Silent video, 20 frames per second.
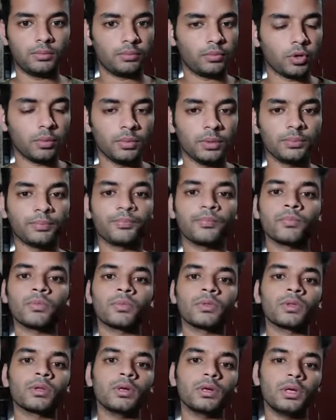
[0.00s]
problem.
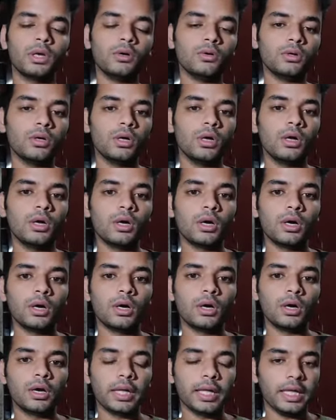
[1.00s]
Now,
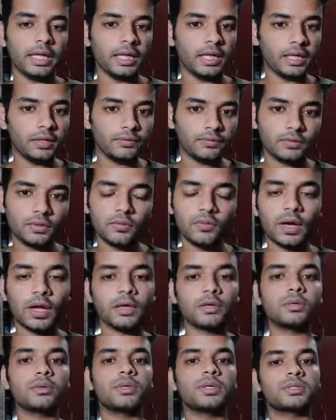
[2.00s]
if the
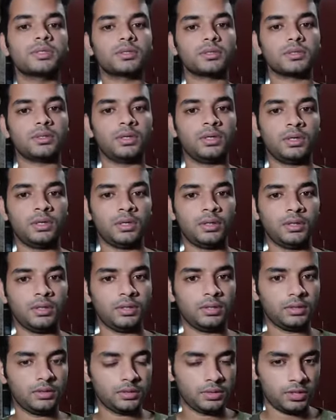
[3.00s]
value is
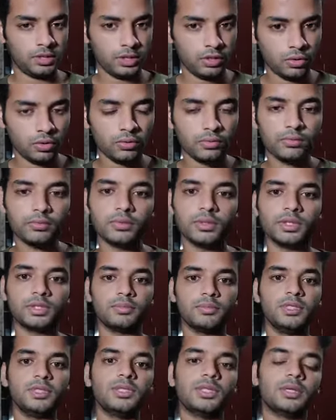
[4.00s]
0,
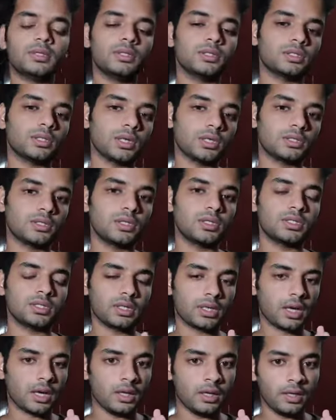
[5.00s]
this means that the structure is
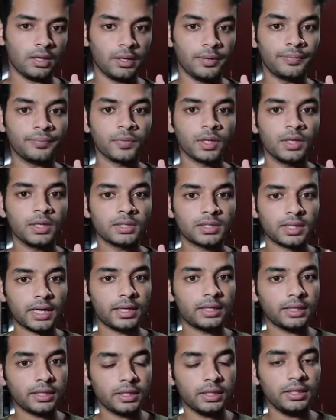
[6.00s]

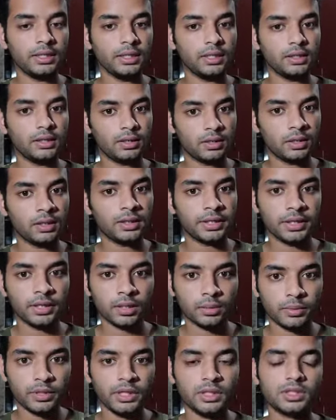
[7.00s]
statically
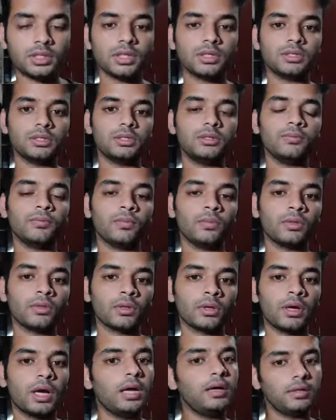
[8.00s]
determinate structure,
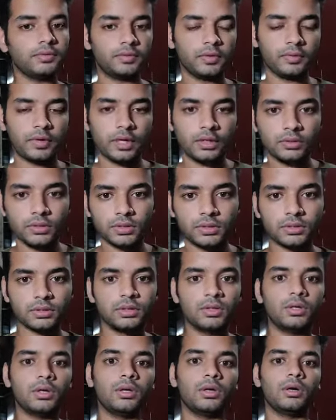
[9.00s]
and if the value is
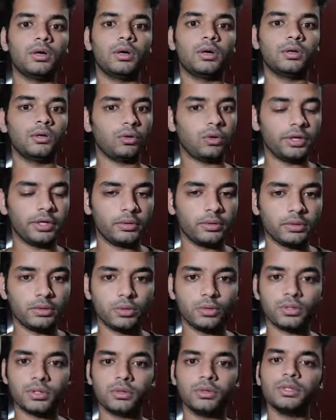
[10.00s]
not equal
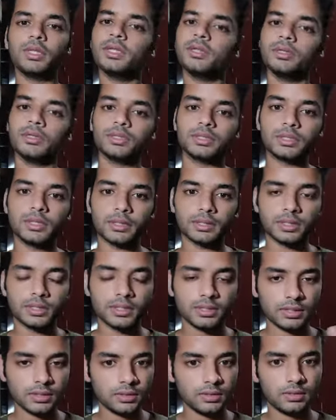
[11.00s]
to 0, then the structure
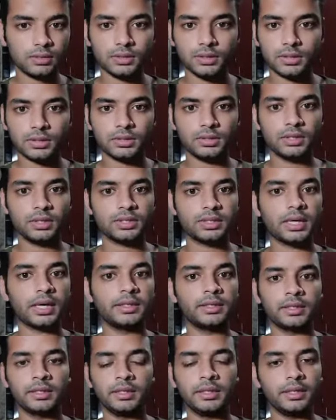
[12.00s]
is
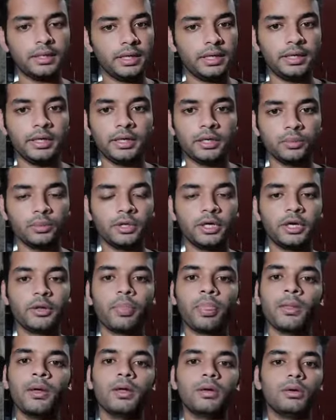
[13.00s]
statically indeterminate.
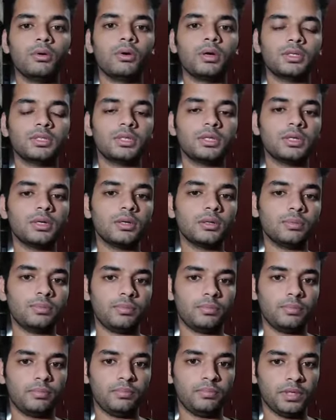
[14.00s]
Now consider a
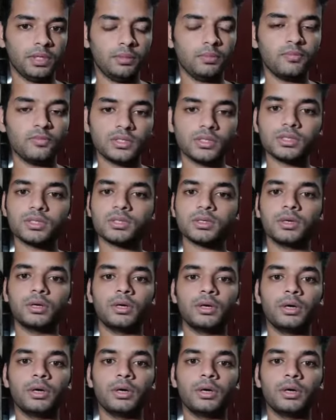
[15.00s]
beam which is